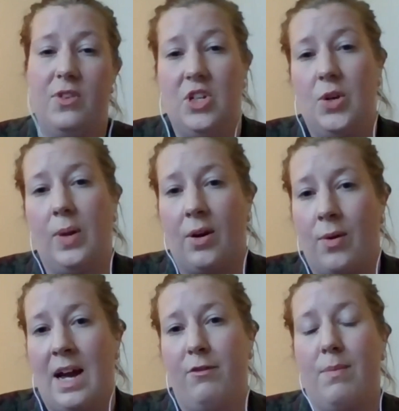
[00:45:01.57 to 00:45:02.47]
newly
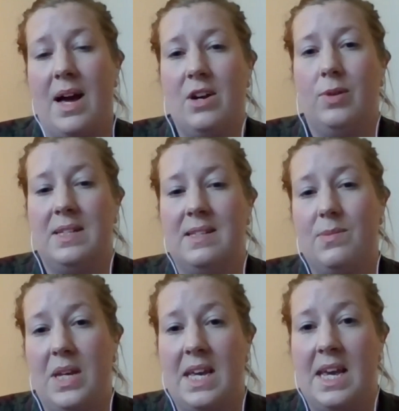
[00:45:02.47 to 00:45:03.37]
arrived migrants
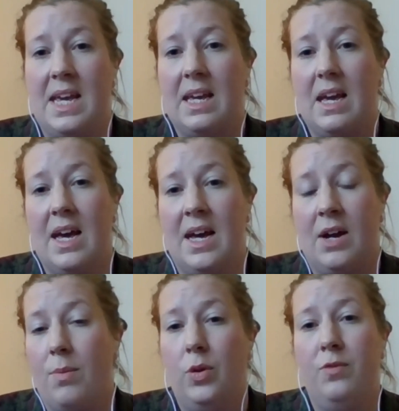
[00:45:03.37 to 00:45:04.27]
being
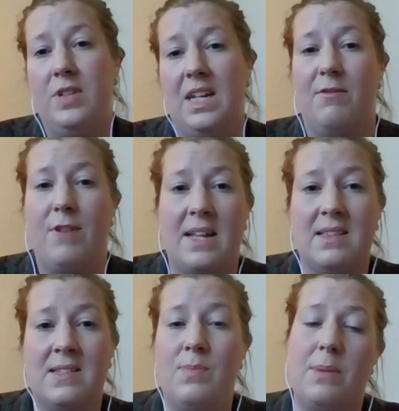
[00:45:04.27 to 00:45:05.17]
removed in
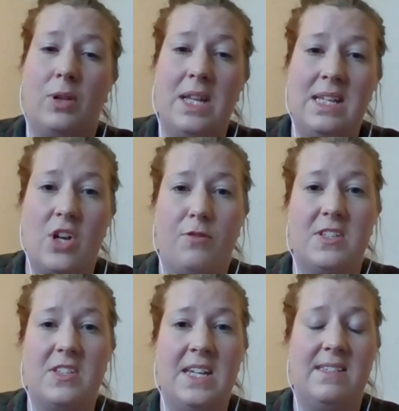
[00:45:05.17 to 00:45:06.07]
vans by police
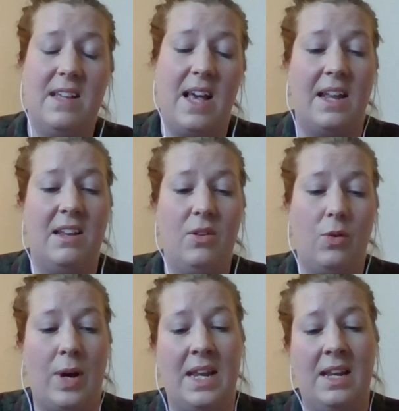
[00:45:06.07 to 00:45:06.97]
officers, and
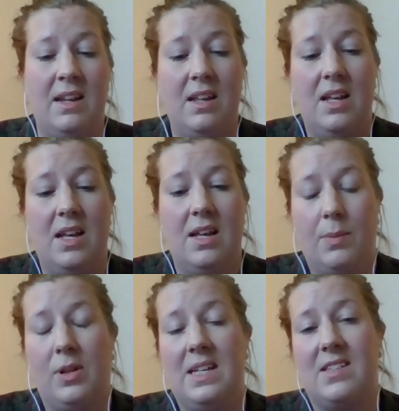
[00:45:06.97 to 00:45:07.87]
when the
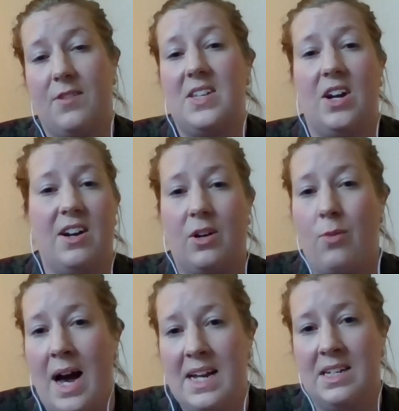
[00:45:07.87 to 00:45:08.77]
police officer
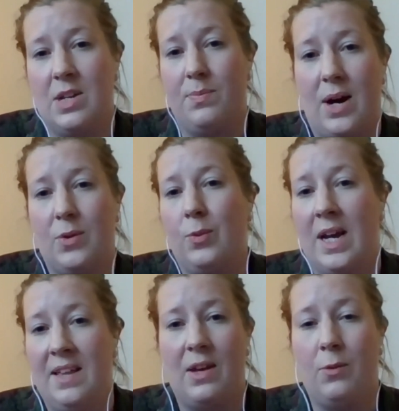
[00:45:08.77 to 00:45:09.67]
inquired about
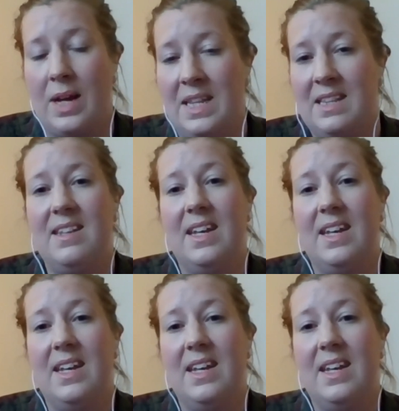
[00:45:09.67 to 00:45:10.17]
where they went,